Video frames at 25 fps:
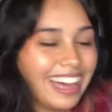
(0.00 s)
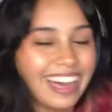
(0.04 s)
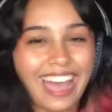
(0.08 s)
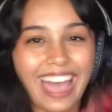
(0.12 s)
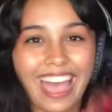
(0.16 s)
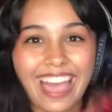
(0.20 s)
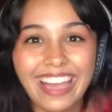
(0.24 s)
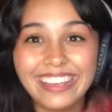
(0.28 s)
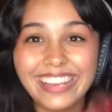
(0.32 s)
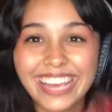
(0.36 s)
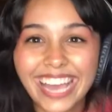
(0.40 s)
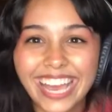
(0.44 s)

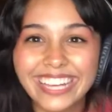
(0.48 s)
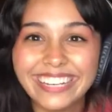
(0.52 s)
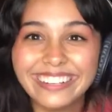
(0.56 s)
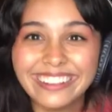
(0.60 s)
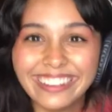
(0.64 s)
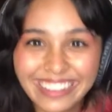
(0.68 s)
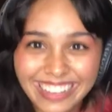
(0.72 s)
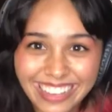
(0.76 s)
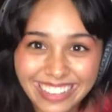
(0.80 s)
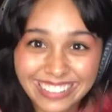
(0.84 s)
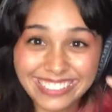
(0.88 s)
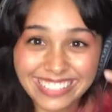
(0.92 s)
I
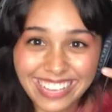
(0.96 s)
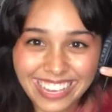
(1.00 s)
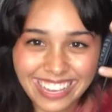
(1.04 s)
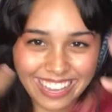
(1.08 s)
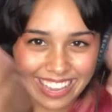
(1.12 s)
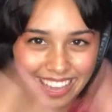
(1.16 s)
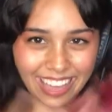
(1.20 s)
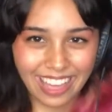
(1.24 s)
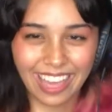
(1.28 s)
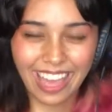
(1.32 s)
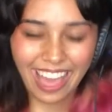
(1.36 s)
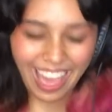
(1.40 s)

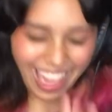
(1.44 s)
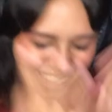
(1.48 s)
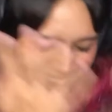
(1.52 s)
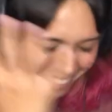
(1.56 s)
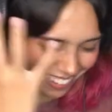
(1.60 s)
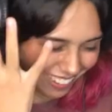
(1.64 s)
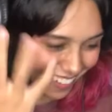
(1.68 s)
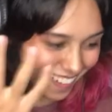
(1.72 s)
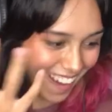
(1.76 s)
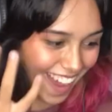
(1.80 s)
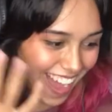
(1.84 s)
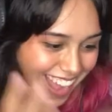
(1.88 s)

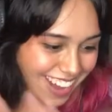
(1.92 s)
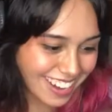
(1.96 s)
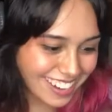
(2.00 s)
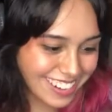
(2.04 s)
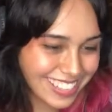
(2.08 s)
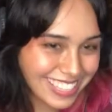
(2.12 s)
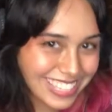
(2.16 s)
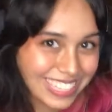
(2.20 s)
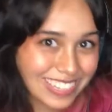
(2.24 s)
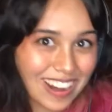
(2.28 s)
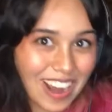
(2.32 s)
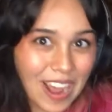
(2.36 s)
don't know how to
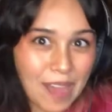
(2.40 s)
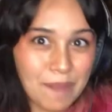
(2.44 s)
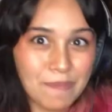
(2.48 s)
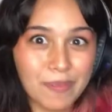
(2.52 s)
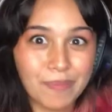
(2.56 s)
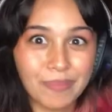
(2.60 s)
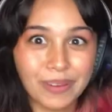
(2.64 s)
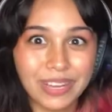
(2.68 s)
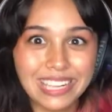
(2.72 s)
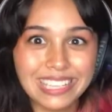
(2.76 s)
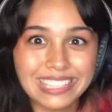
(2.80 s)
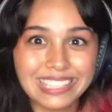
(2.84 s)
describe
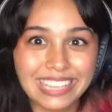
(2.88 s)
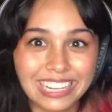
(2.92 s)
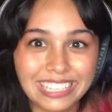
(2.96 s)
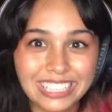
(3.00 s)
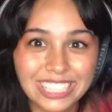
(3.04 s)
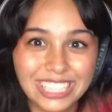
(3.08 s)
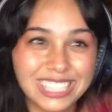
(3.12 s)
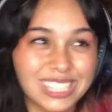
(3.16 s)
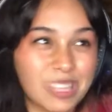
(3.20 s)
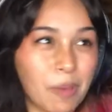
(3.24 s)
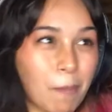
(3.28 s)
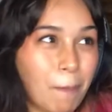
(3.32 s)
it, but it's like
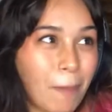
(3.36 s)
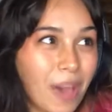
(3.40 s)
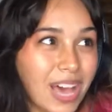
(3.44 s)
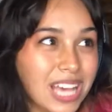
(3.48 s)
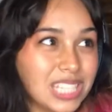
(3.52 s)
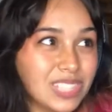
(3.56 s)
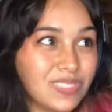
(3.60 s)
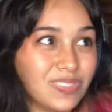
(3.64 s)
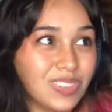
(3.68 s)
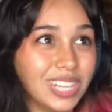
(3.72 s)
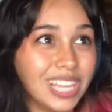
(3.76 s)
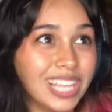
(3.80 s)
just the
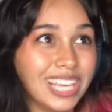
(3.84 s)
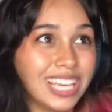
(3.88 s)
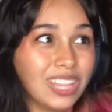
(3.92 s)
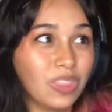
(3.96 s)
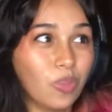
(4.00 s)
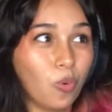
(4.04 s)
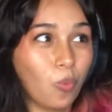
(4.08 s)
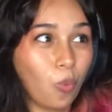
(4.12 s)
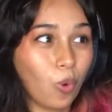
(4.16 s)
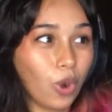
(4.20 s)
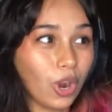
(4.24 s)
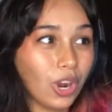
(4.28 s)
best feeling in
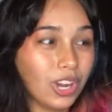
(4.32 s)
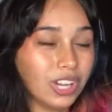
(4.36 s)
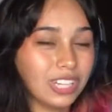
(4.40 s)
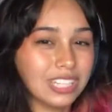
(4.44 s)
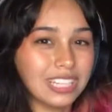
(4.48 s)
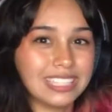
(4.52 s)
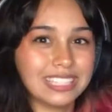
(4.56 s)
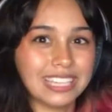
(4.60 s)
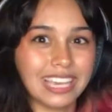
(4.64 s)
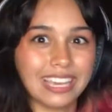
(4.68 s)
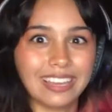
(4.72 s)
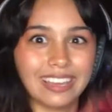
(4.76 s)
the world.
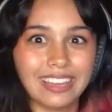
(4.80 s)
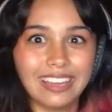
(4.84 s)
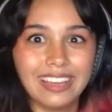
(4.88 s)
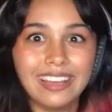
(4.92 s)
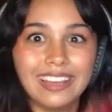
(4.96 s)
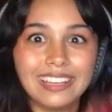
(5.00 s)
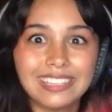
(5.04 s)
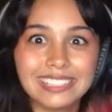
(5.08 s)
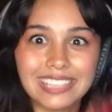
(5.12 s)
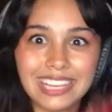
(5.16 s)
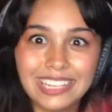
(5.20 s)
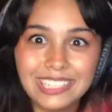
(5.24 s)
It's like
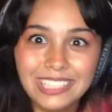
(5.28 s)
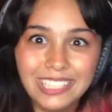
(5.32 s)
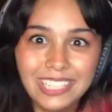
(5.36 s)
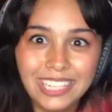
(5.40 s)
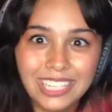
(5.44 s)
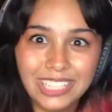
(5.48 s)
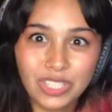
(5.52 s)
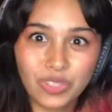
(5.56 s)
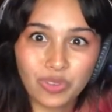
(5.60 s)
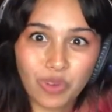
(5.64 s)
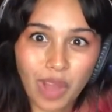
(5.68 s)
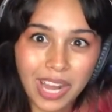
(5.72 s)
such an
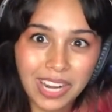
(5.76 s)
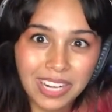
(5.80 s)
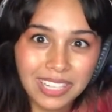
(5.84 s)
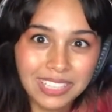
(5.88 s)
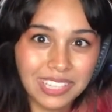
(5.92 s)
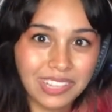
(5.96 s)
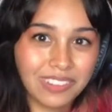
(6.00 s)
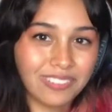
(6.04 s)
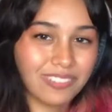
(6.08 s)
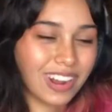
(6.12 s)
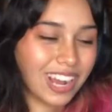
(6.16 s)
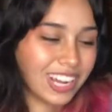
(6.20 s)

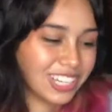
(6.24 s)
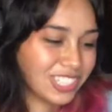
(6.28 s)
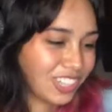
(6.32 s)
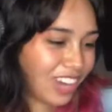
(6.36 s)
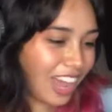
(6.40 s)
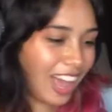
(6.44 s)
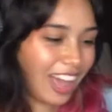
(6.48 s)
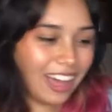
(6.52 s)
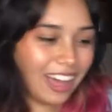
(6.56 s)
adrenaline rush.